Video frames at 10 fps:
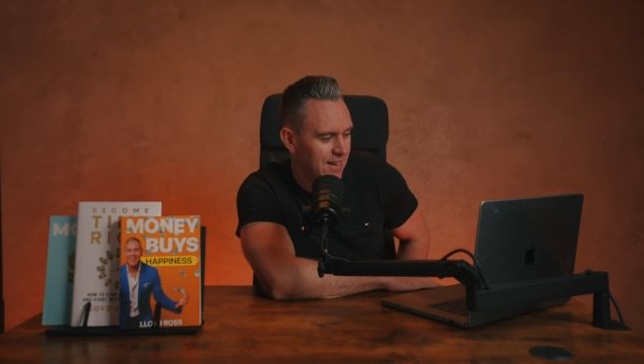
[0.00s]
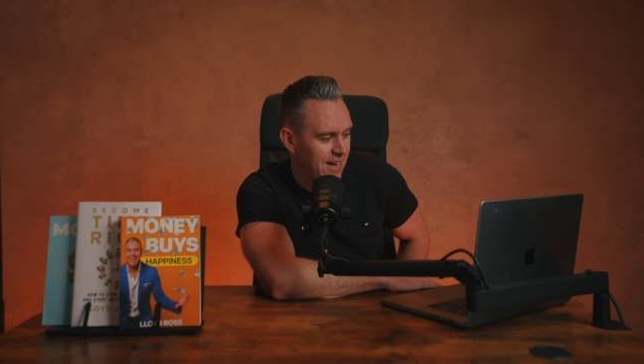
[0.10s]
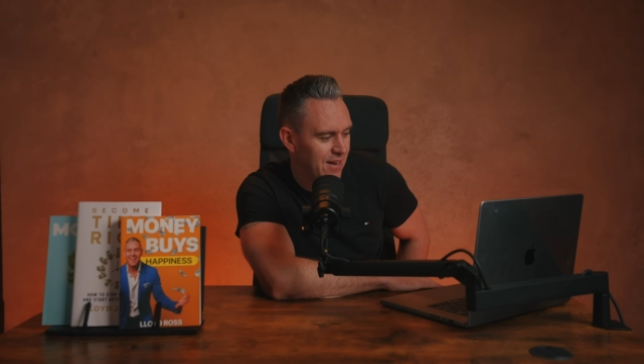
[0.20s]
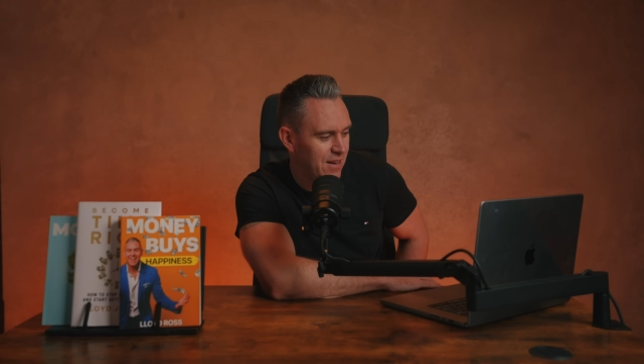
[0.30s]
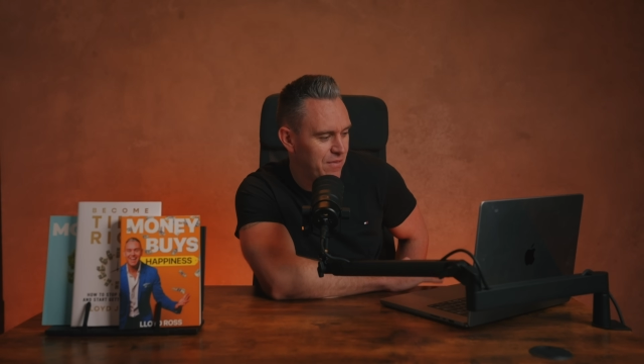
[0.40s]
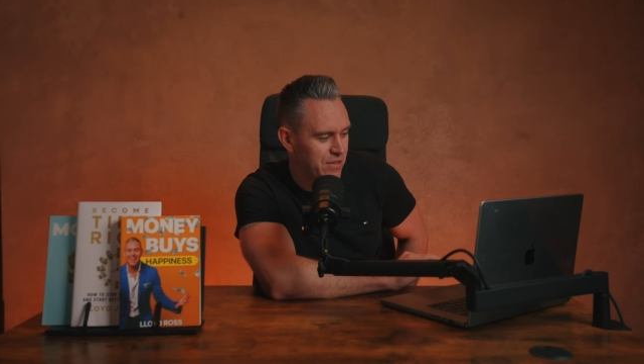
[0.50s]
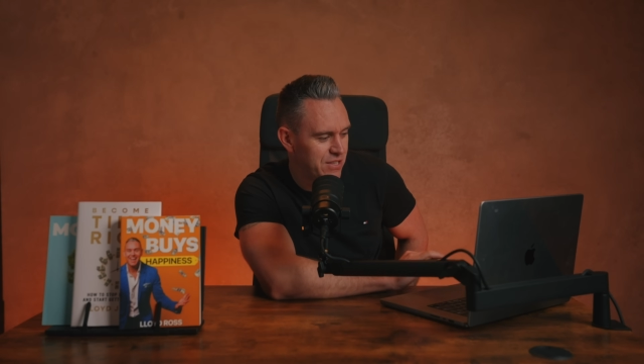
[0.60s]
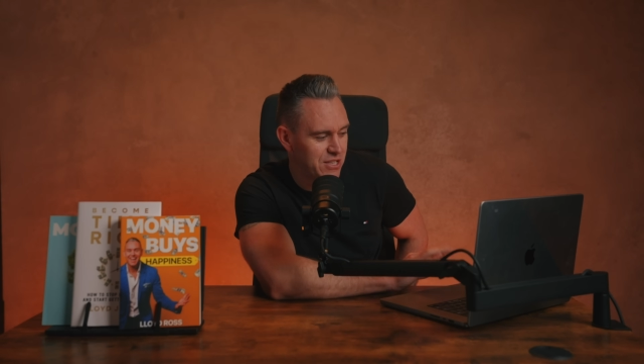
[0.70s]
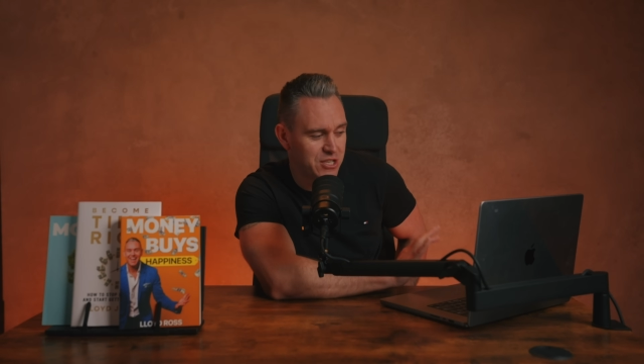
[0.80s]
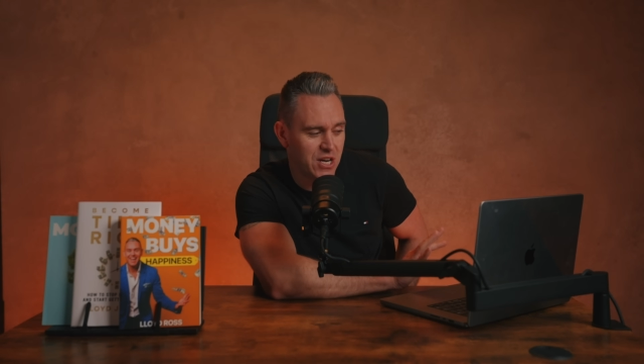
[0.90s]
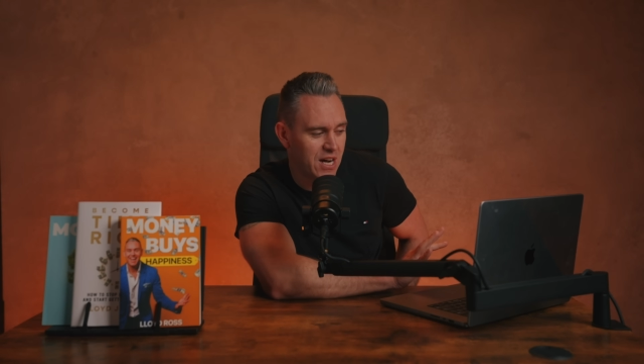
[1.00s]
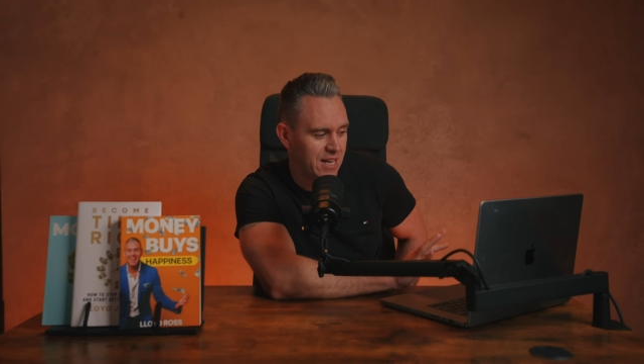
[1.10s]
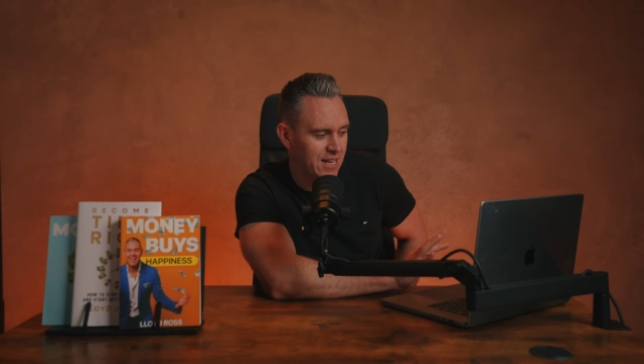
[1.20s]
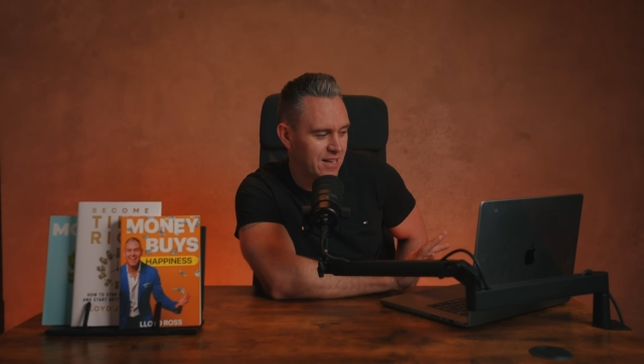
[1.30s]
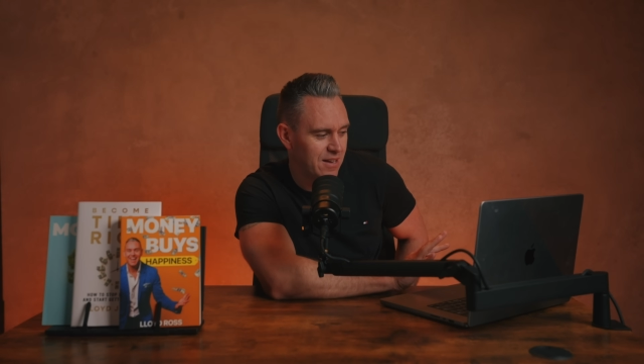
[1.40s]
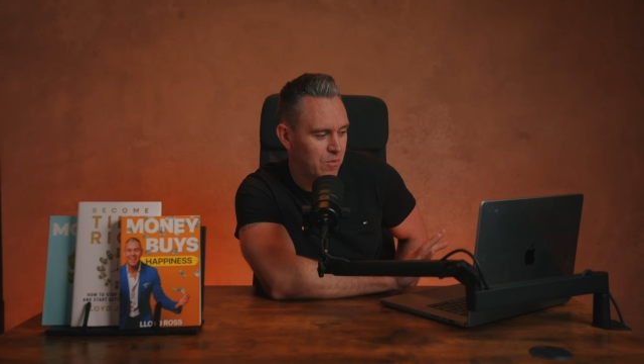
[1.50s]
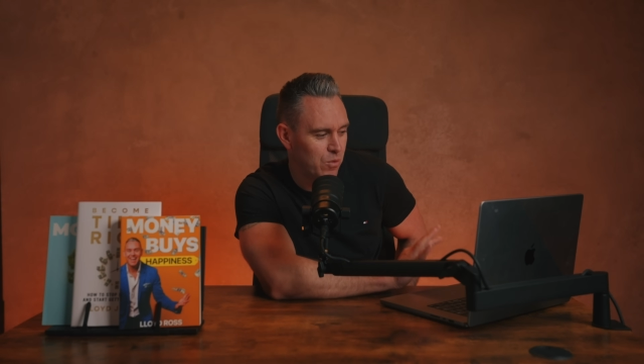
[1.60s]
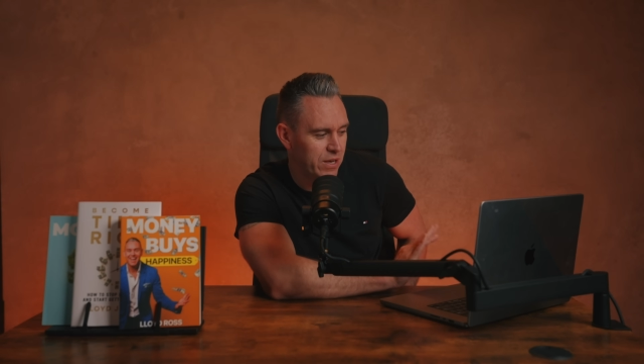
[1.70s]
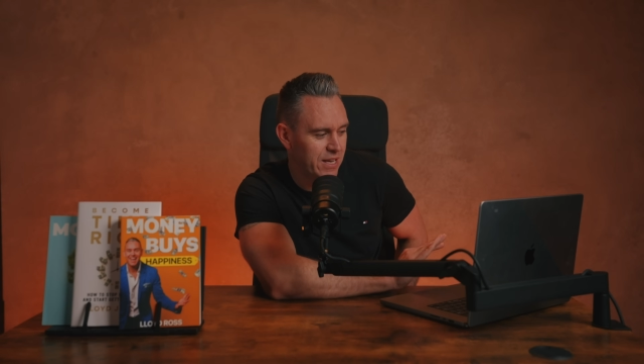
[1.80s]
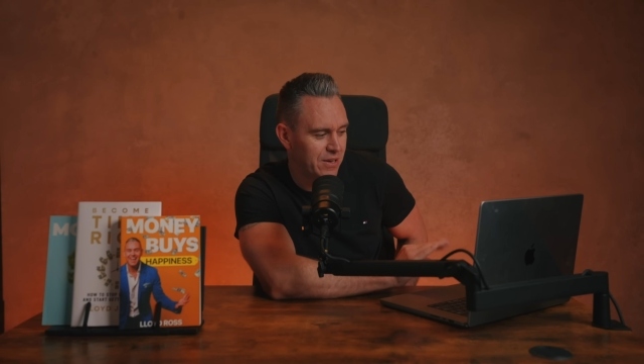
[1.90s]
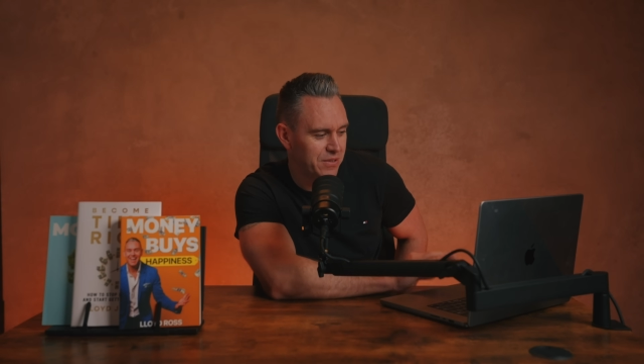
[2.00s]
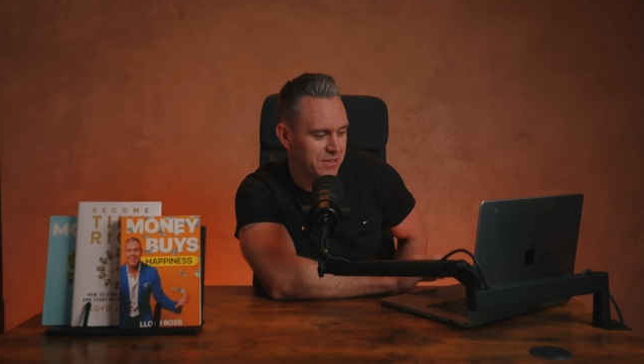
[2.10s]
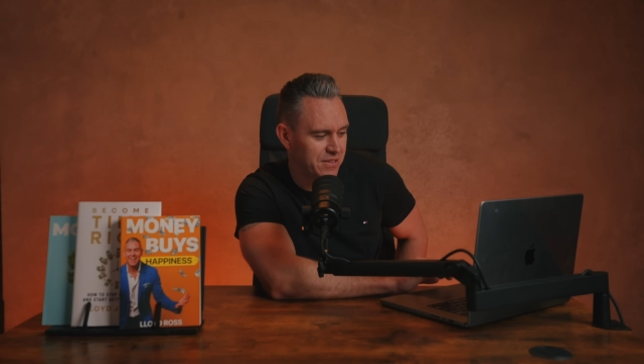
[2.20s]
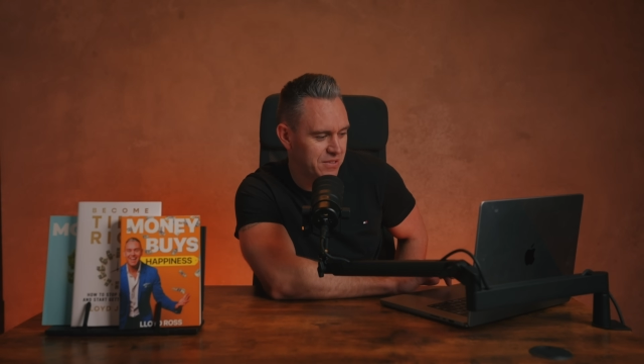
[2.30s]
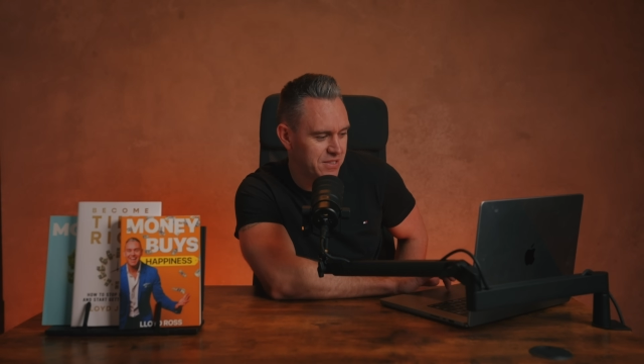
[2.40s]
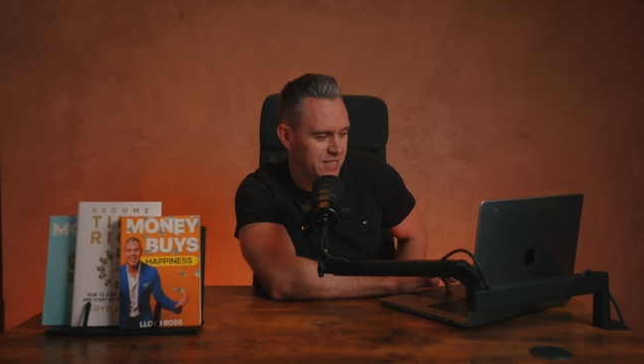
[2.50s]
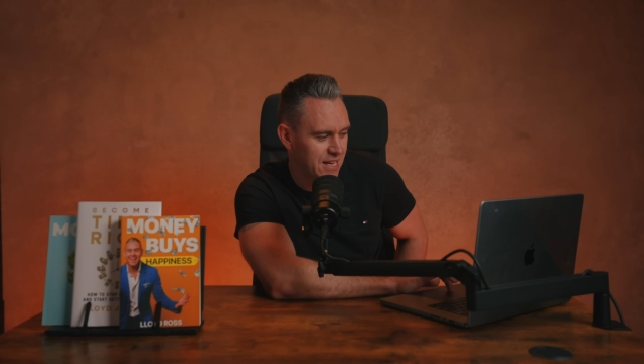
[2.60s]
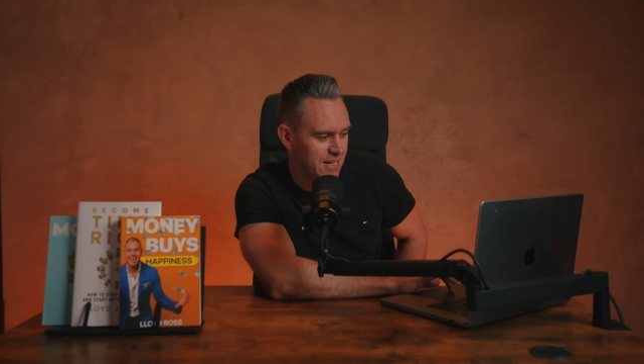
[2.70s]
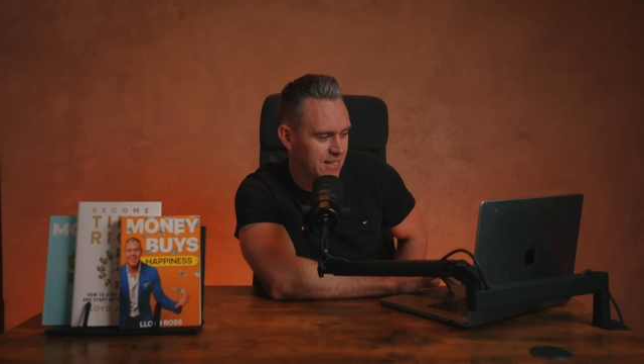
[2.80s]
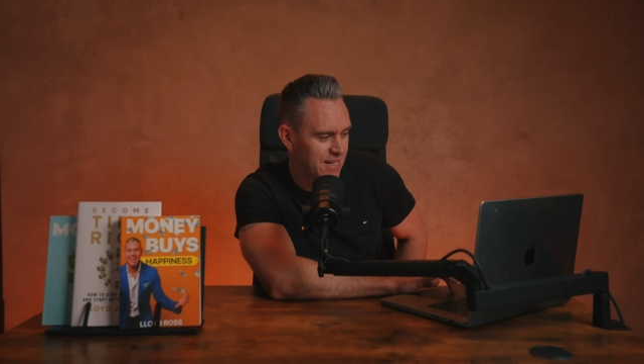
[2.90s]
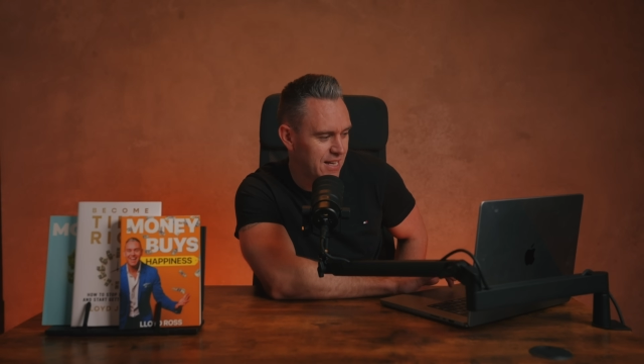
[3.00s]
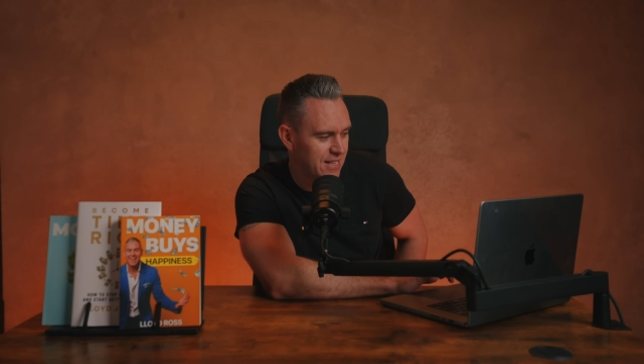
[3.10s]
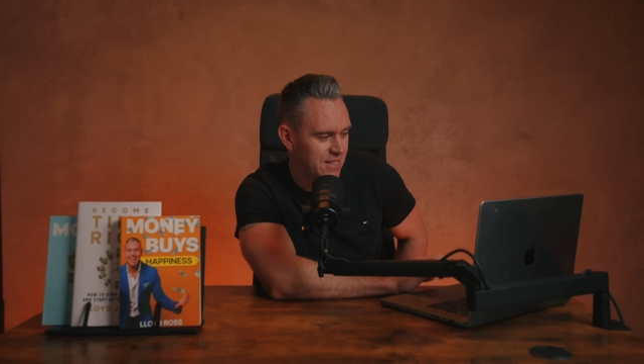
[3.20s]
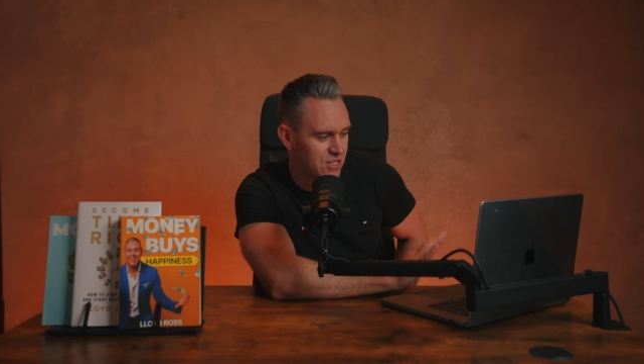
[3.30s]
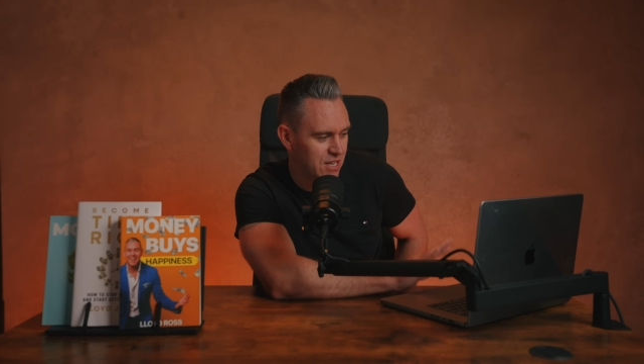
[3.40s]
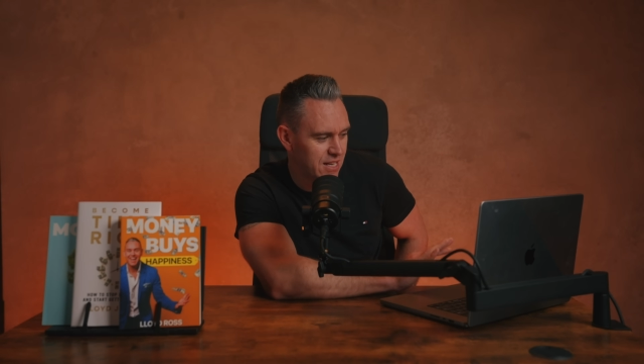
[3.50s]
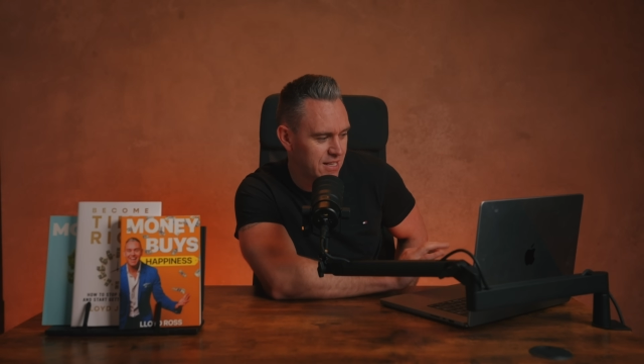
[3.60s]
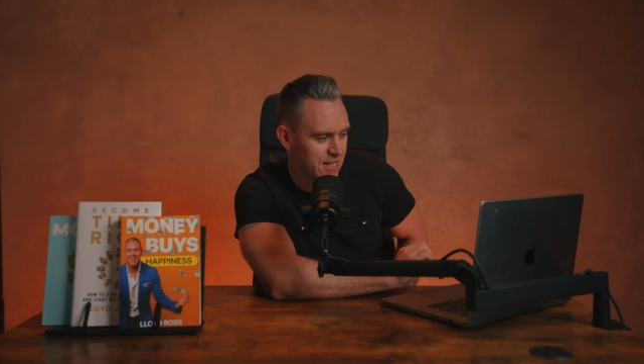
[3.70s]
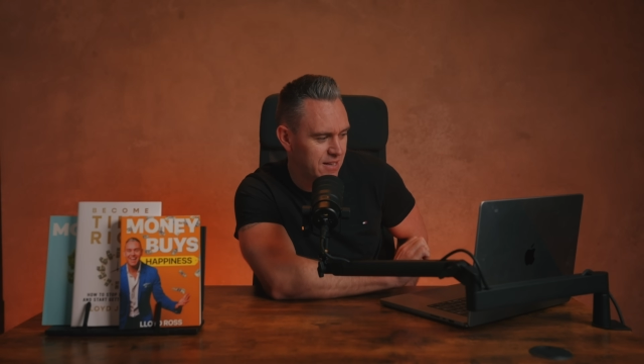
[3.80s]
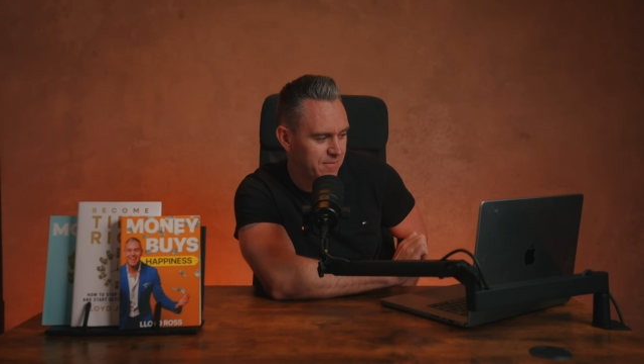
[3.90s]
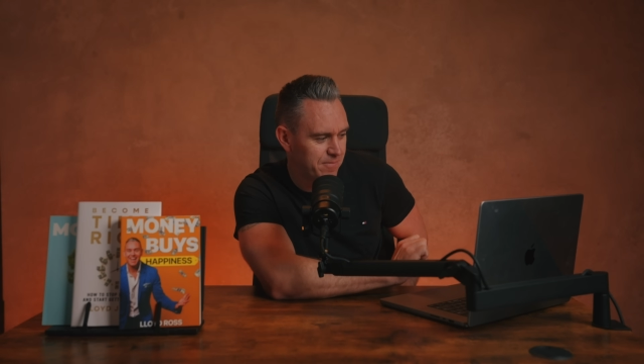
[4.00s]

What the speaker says: If there's a chart here, working in on state, okay, the chart here,